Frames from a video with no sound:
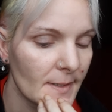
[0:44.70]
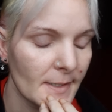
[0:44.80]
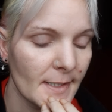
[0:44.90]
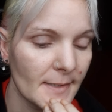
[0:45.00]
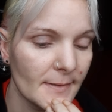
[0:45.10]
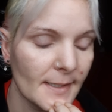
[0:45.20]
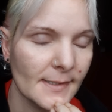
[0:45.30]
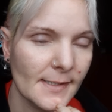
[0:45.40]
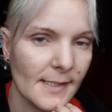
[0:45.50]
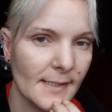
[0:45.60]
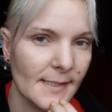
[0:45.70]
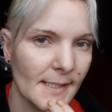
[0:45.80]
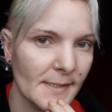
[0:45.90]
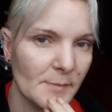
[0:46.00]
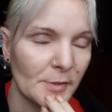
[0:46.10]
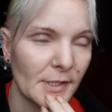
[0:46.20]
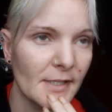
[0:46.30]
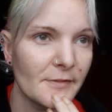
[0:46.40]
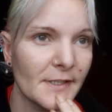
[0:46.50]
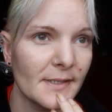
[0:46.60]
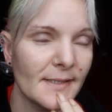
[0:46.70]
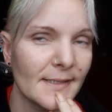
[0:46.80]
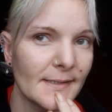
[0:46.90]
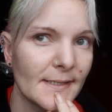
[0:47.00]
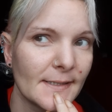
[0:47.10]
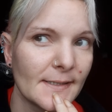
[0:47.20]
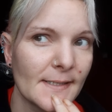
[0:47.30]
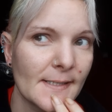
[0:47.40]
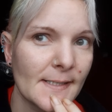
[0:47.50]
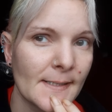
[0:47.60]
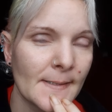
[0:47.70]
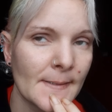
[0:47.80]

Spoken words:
it's kind of private and